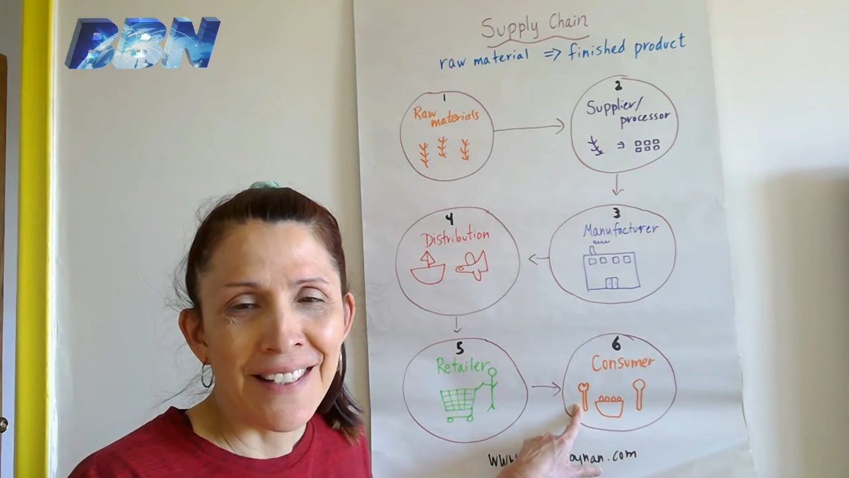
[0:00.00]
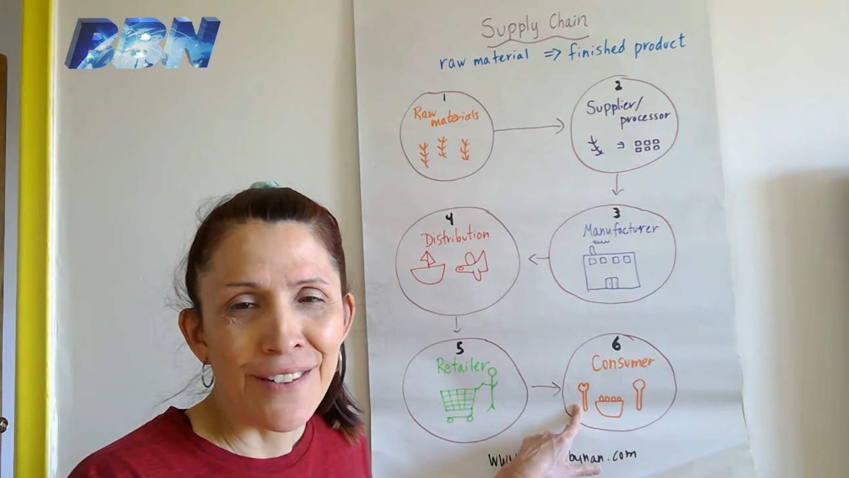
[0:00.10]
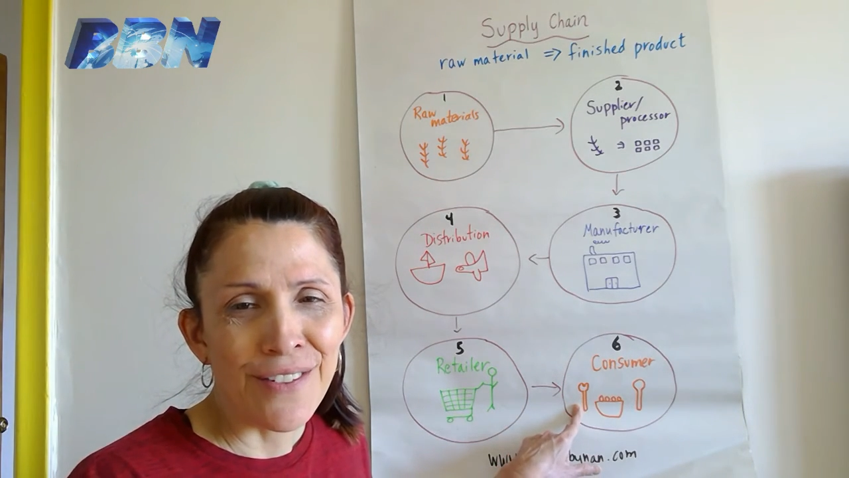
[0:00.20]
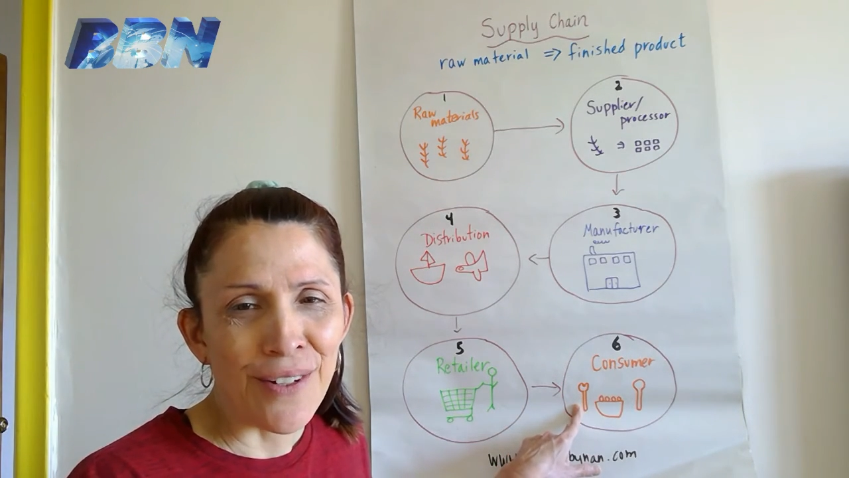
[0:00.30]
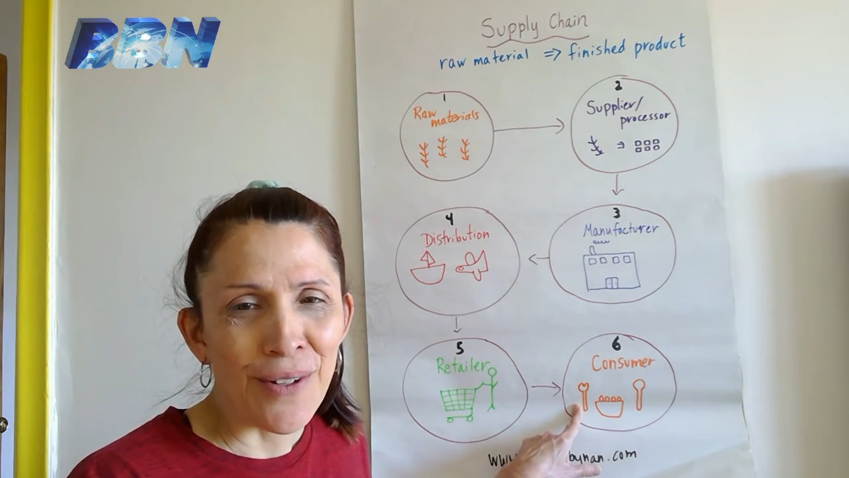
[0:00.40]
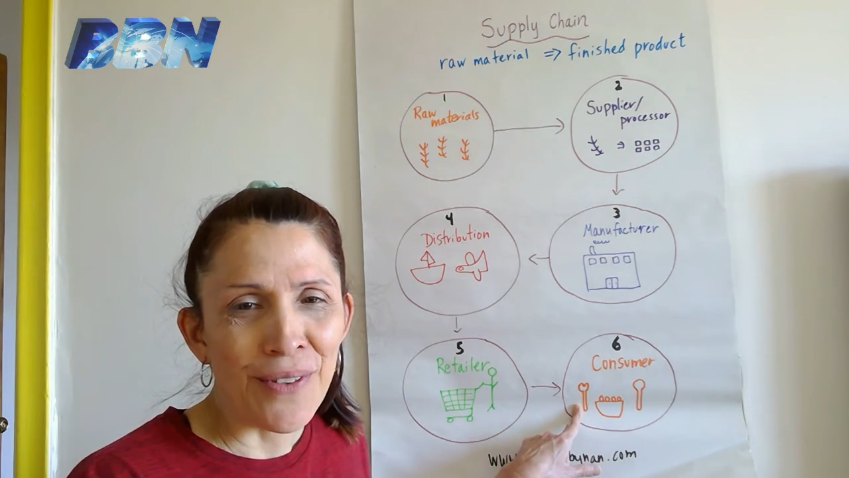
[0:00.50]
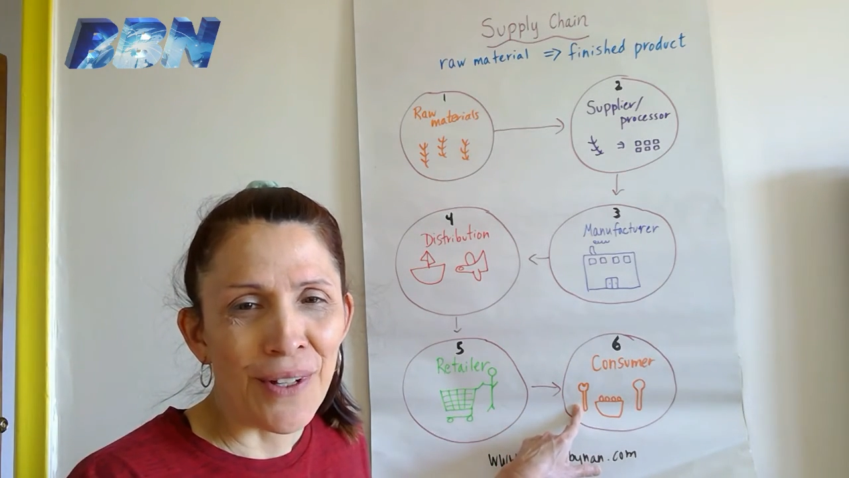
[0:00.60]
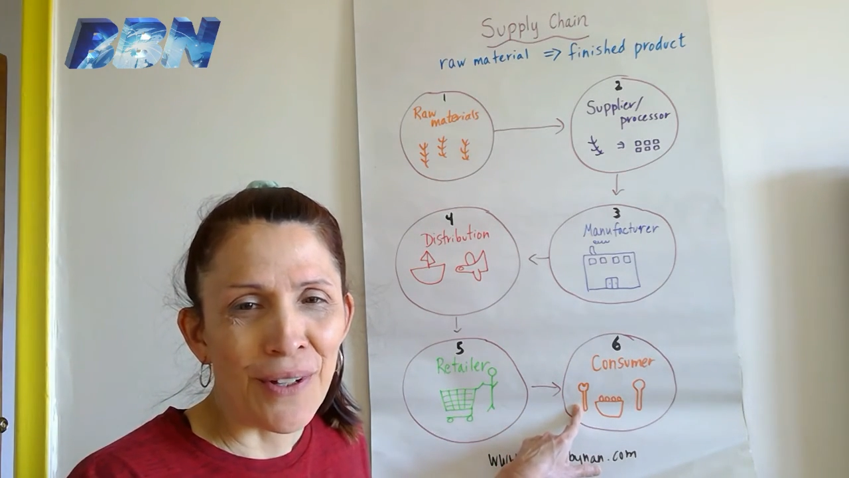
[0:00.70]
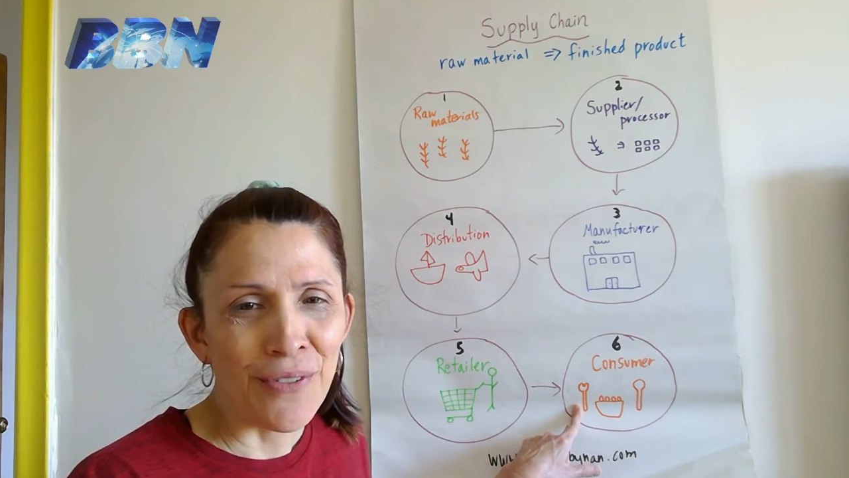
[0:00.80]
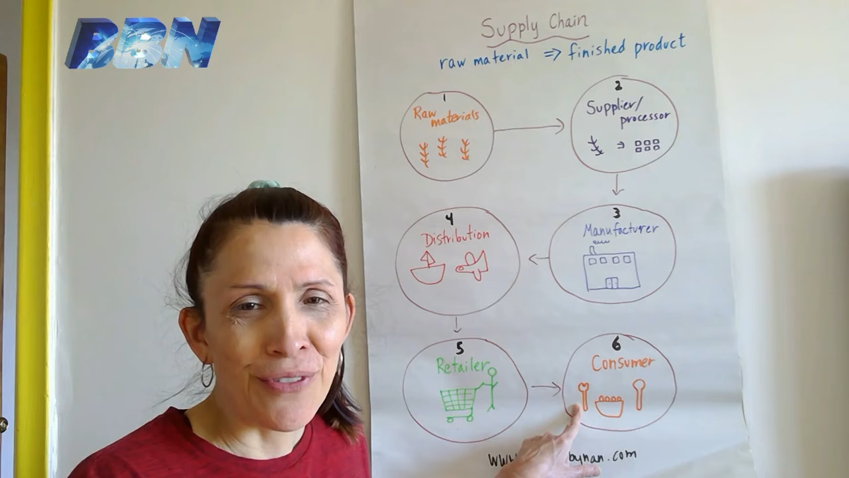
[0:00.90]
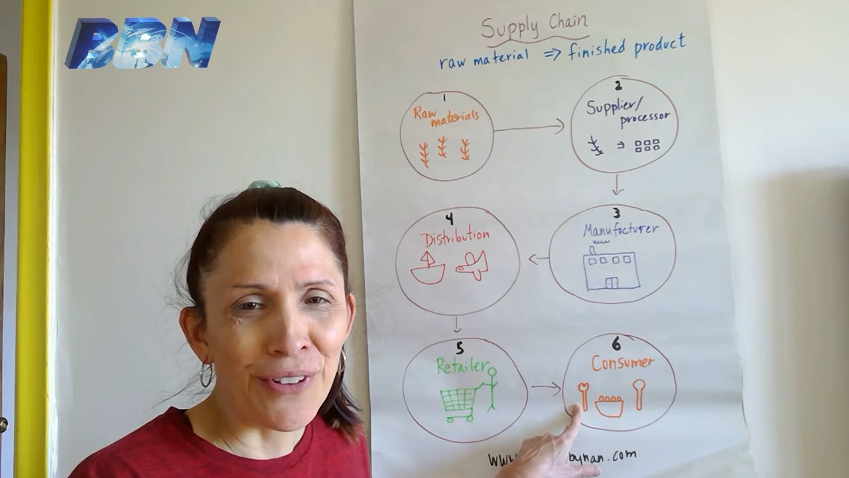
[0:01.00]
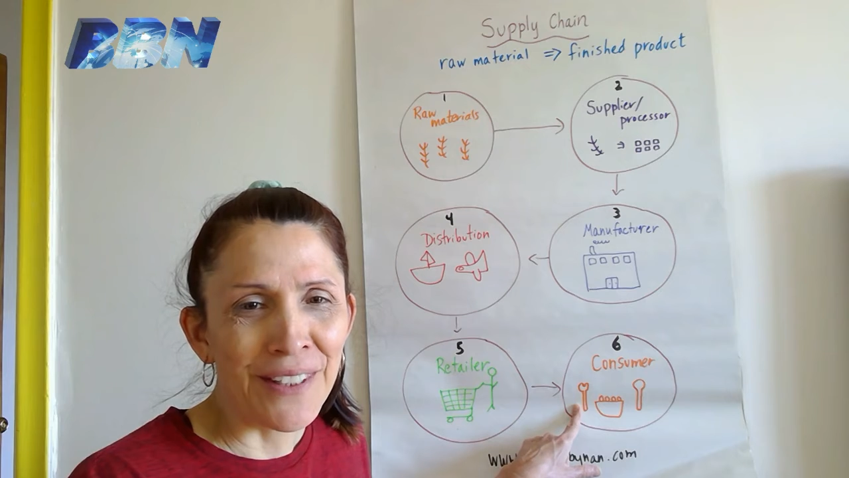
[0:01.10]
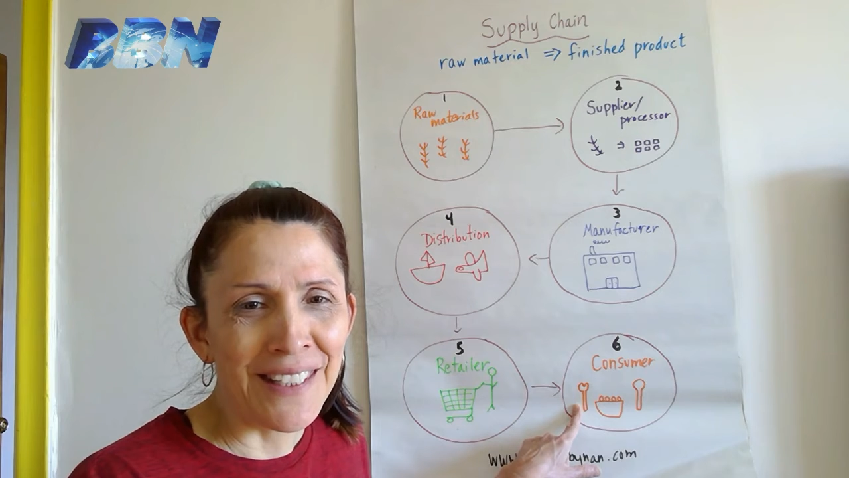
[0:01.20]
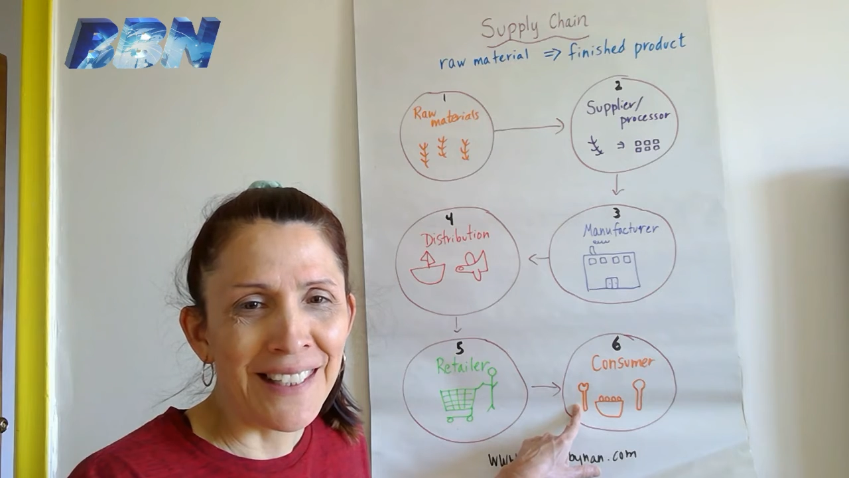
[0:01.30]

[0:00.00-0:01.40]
so therefore he